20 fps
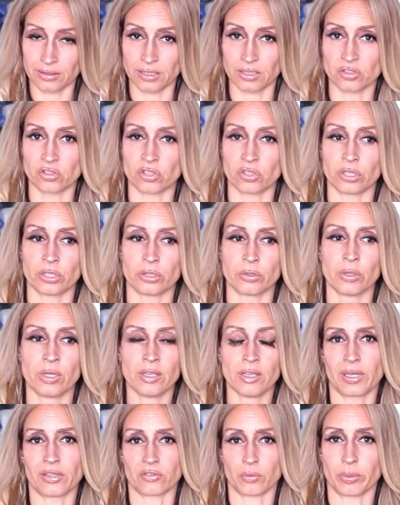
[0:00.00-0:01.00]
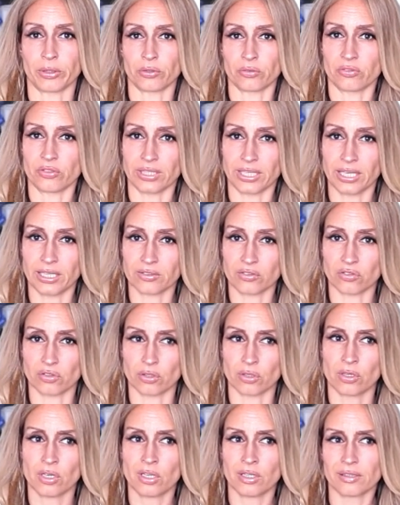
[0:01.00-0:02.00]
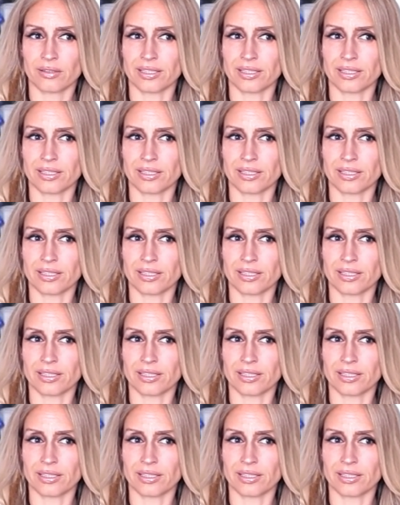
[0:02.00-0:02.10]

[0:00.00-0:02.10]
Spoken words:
issue as opposed to cancer.